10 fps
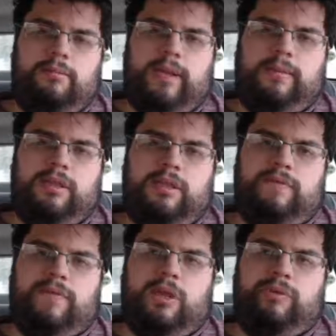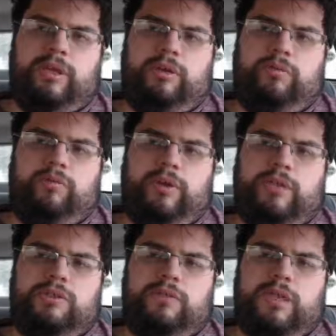maybe in the following
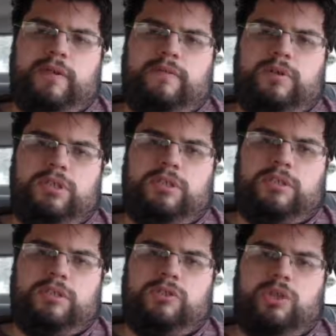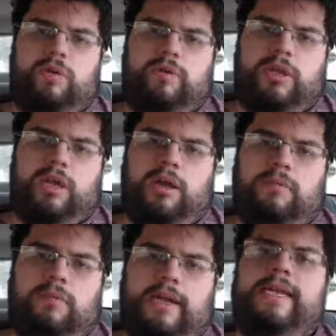weeks or whatever, just start working
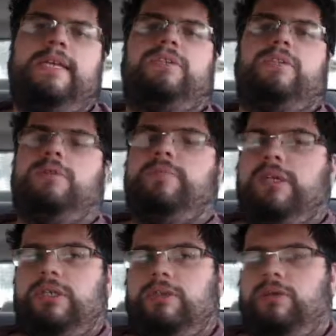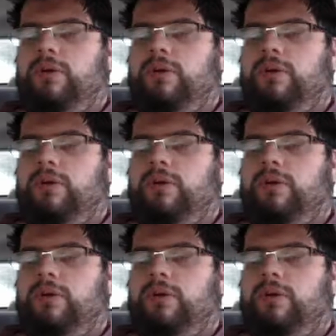on my Easter special.